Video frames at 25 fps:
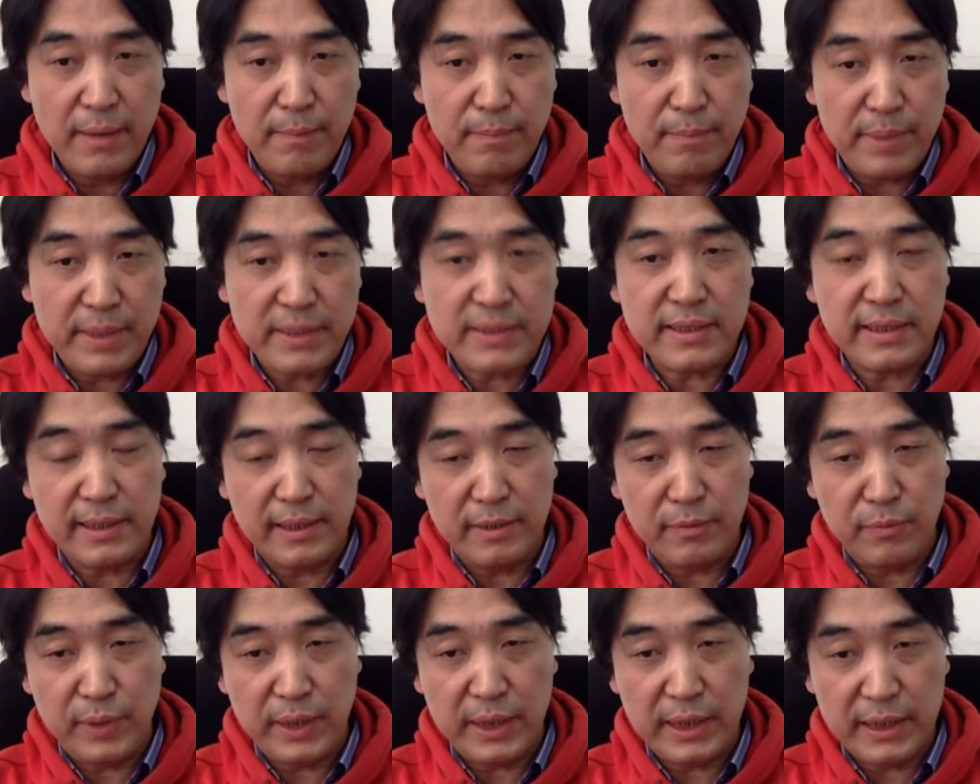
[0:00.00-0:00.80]

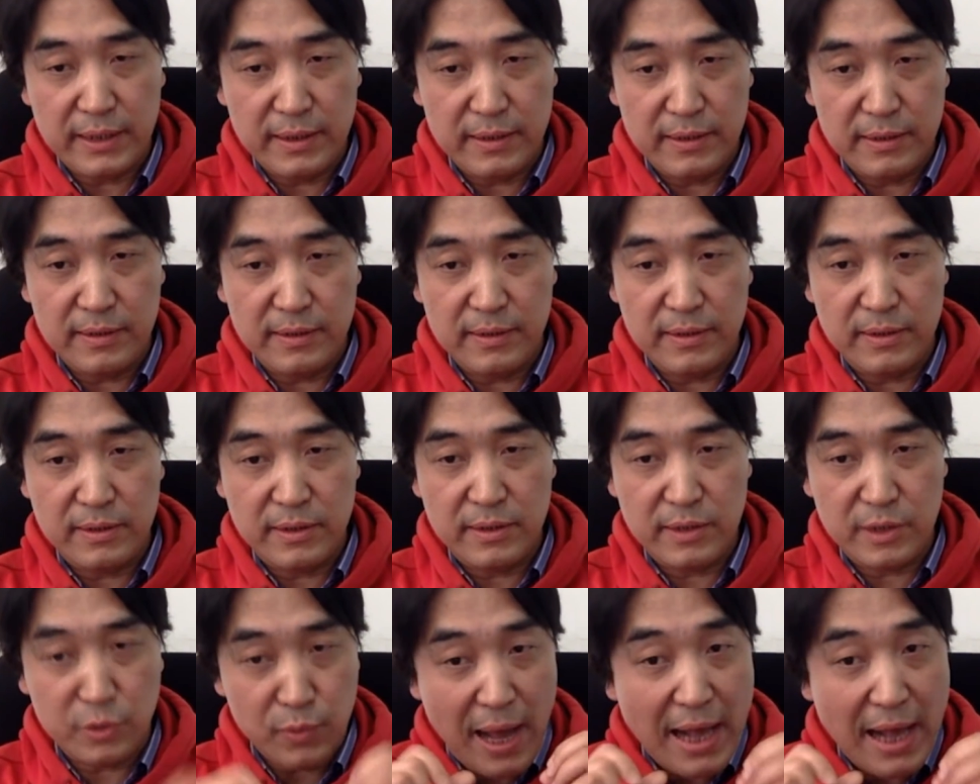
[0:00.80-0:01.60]
Basically, we can
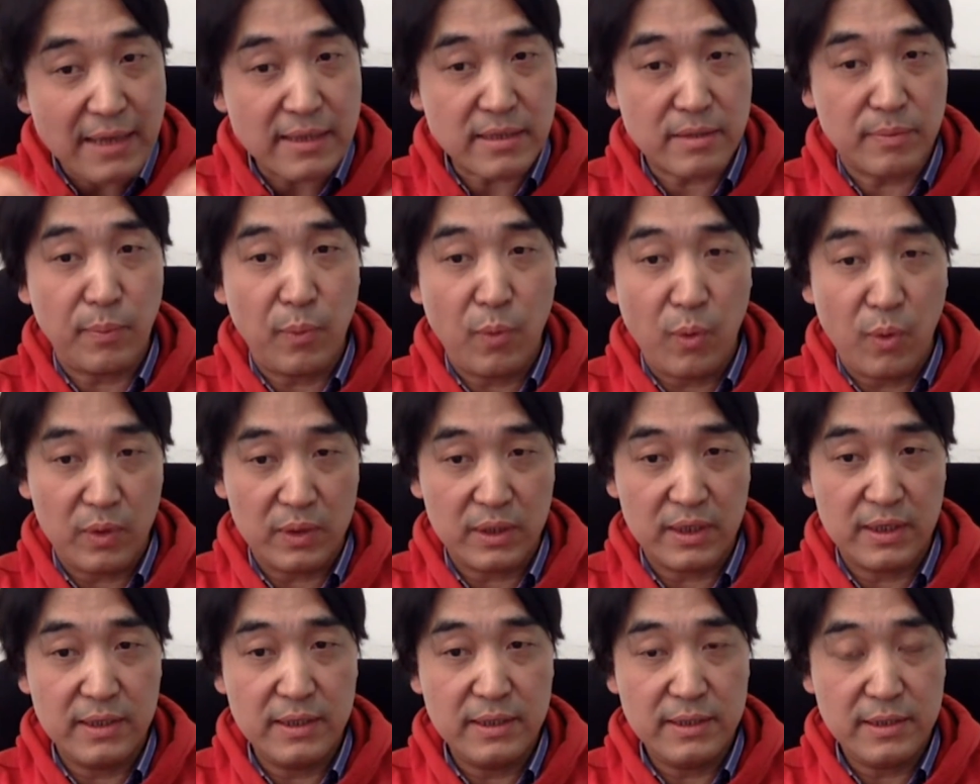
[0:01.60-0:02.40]
direct
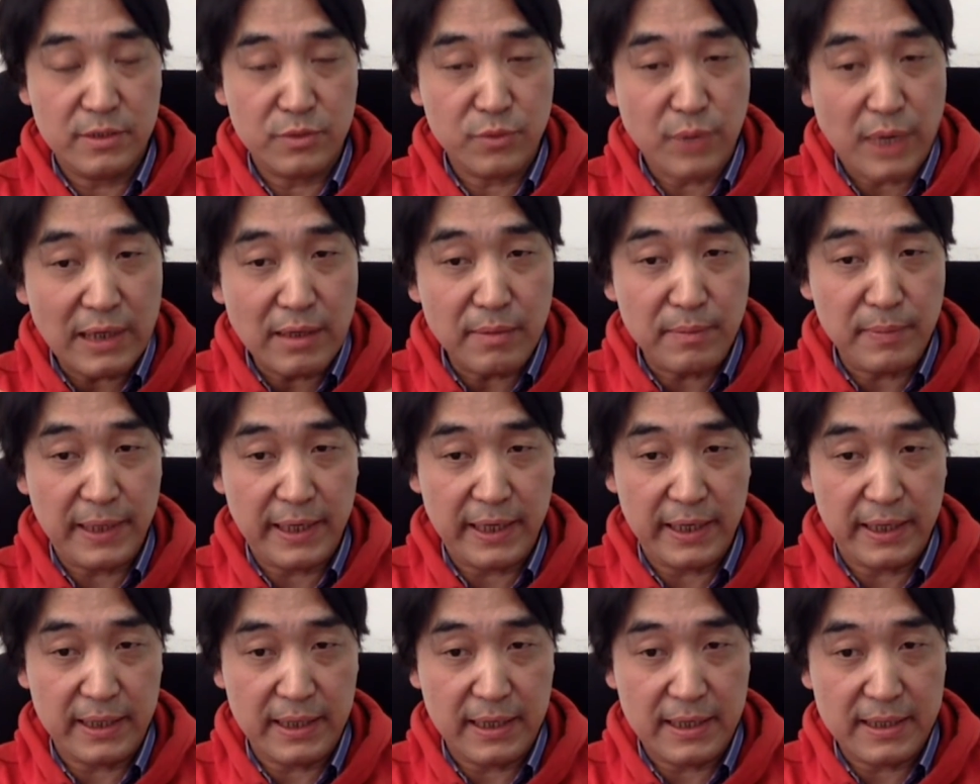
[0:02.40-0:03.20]
support the
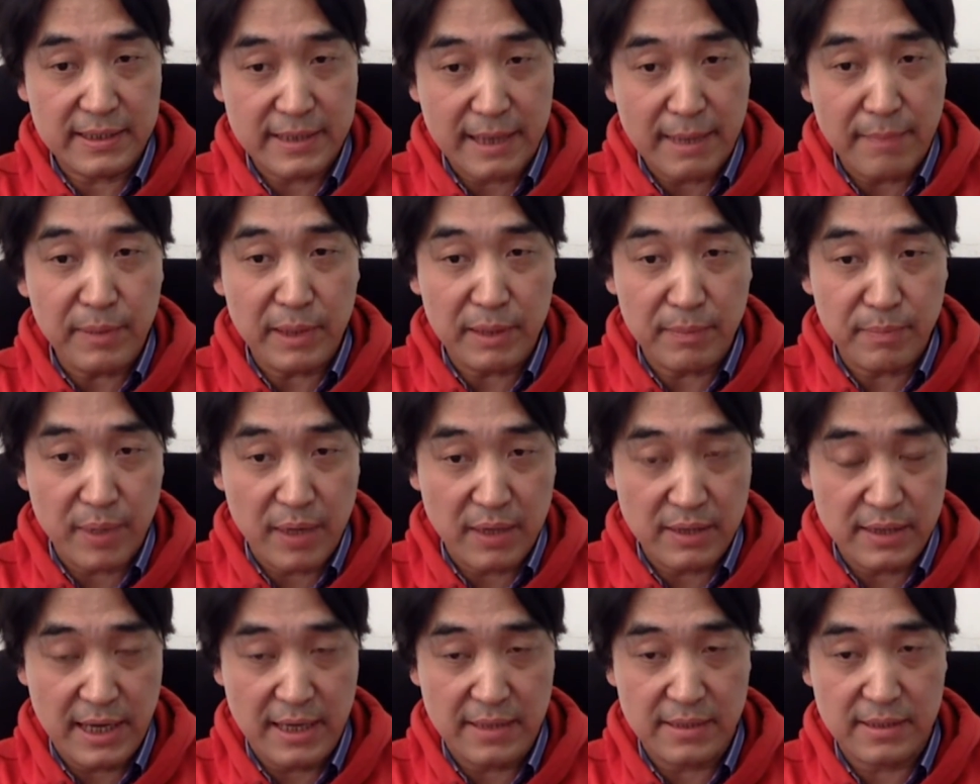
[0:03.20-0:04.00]
randomly sampling
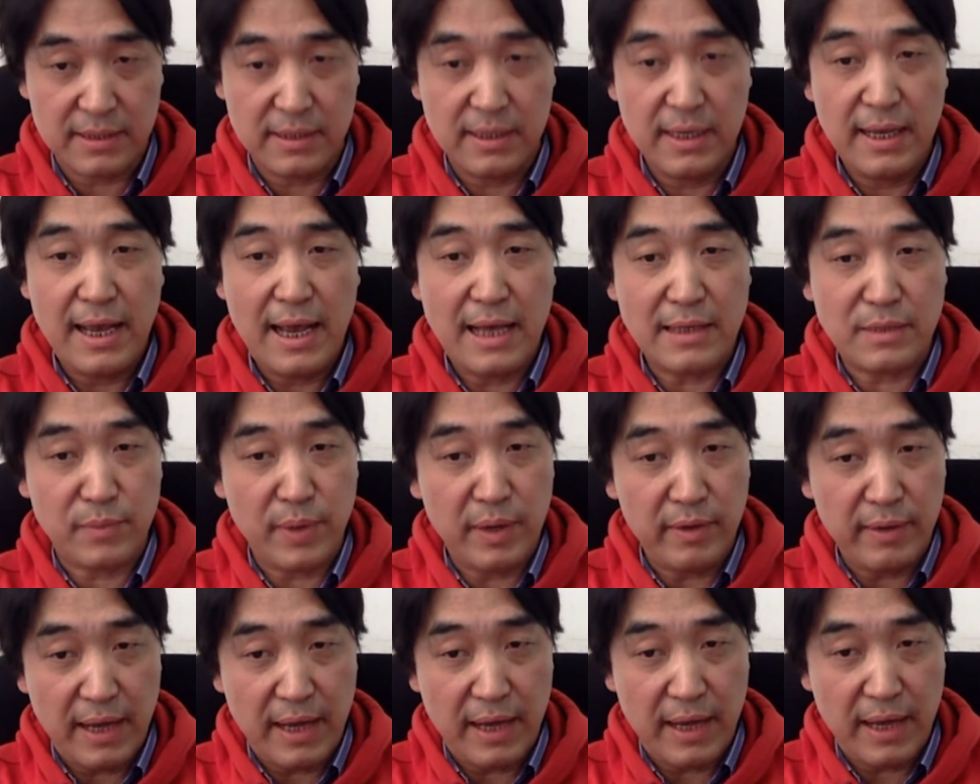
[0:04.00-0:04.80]
process as
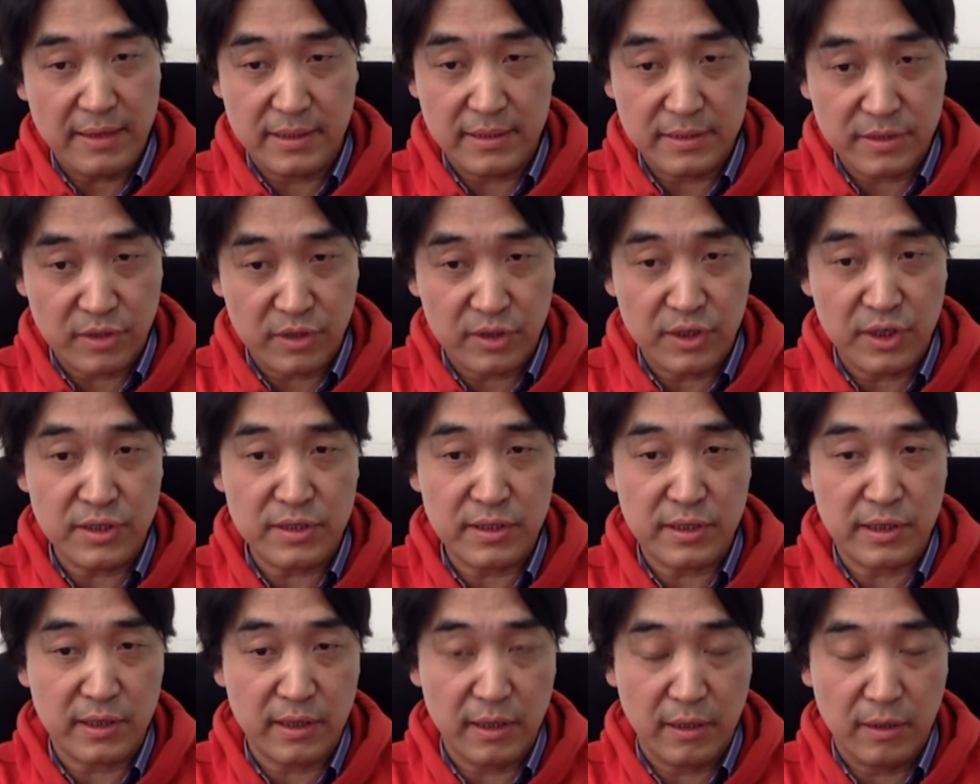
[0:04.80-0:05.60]
well as the
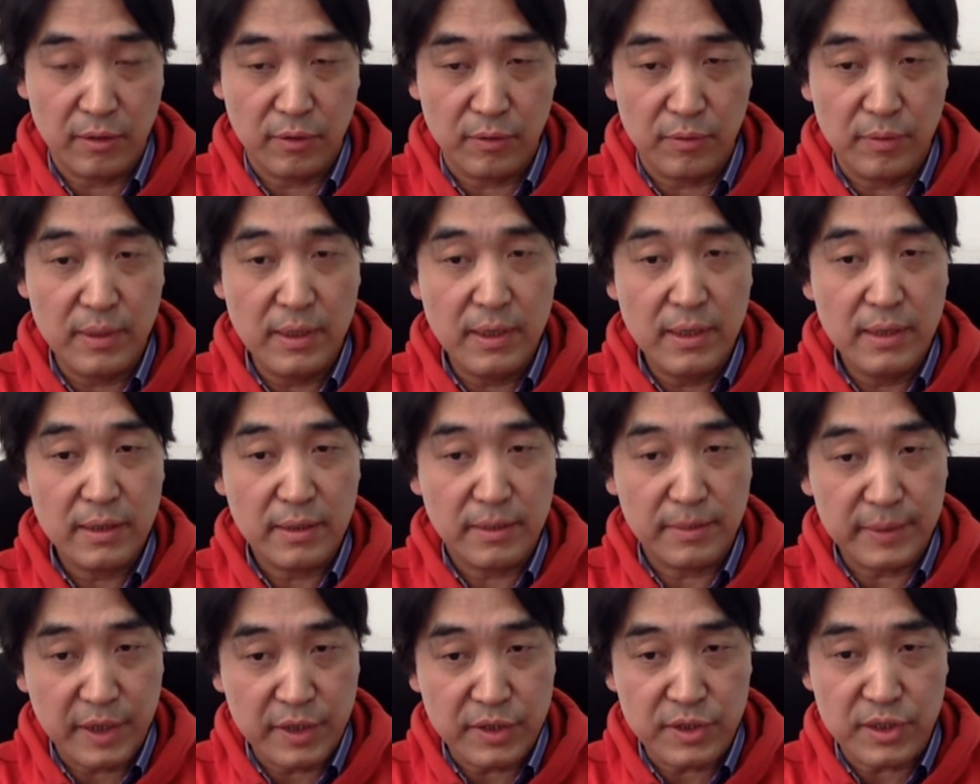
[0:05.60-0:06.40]
statistical
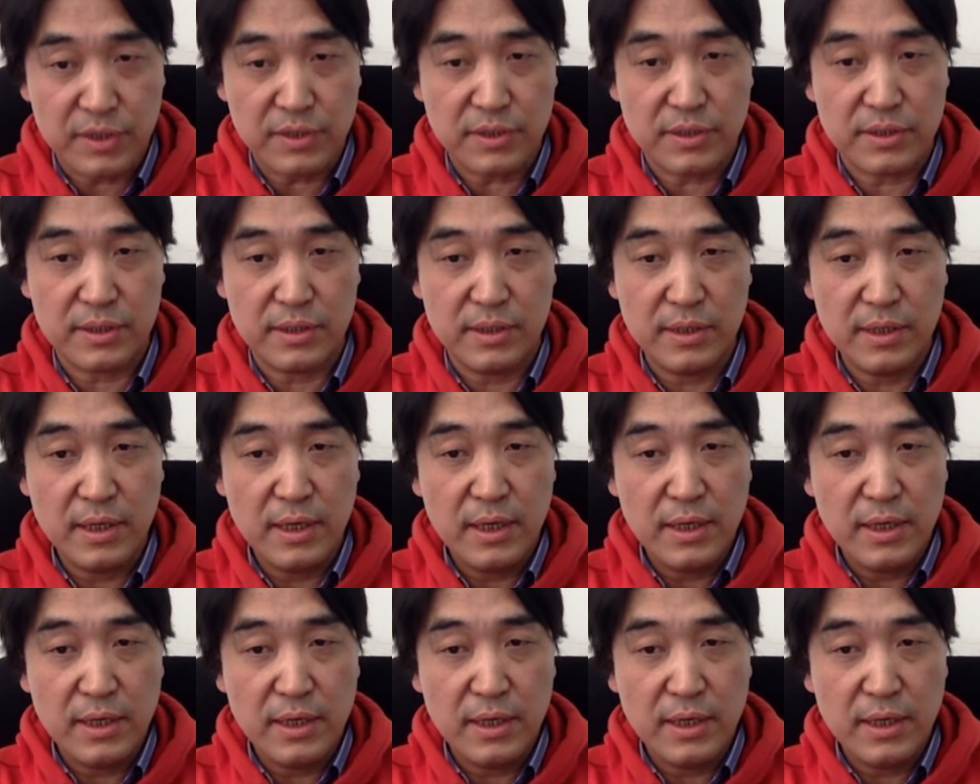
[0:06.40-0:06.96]
computations.